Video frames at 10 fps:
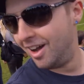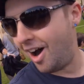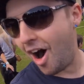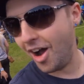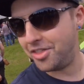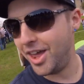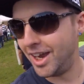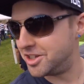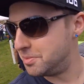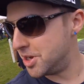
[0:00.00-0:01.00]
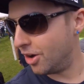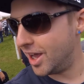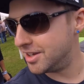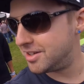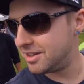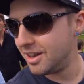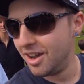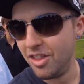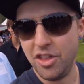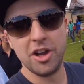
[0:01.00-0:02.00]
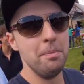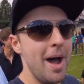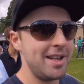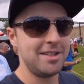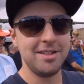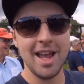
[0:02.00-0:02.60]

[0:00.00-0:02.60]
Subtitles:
I think, to be honest, the competitors